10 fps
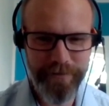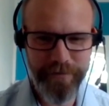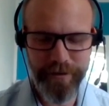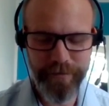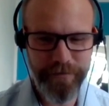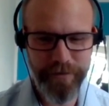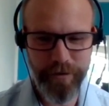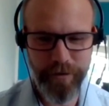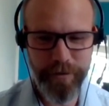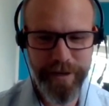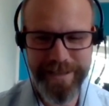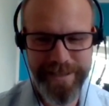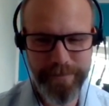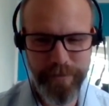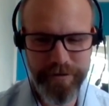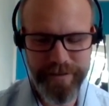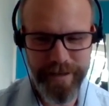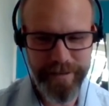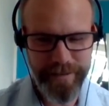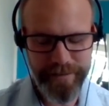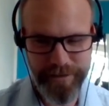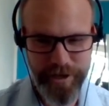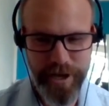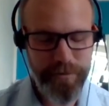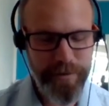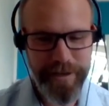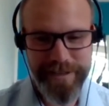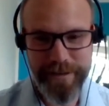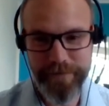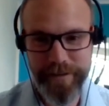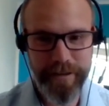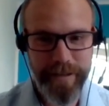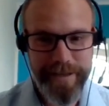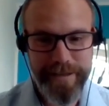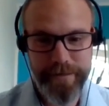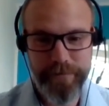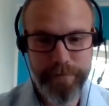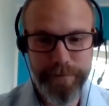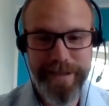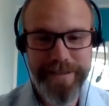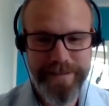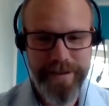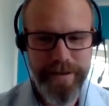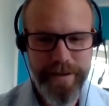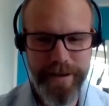away for only 18 months, it genuinely did feel like a different place.